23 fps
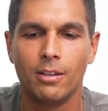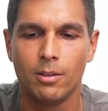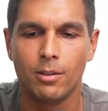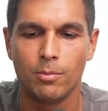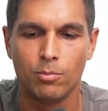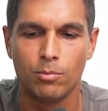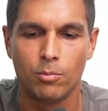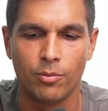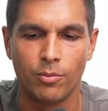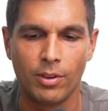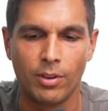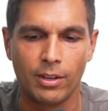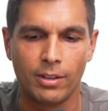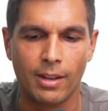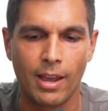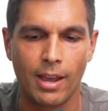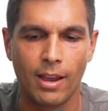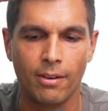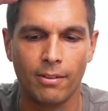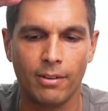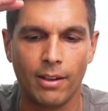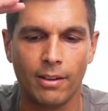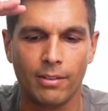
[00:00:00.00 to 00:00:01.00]
moving
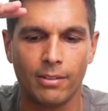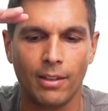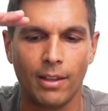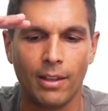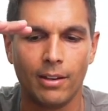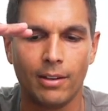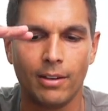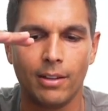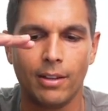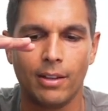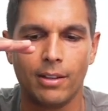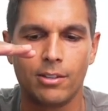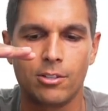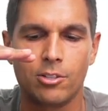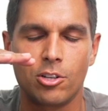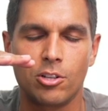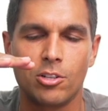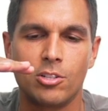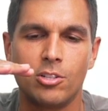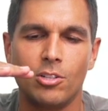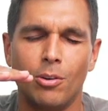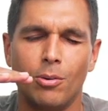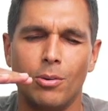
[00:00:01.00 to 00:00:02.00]
down, and then it's
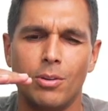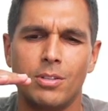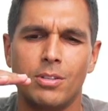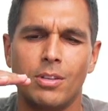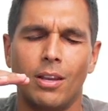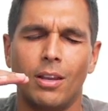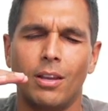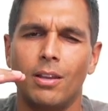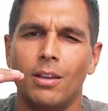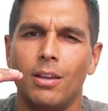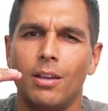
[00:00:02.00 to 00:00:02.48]
just noticing,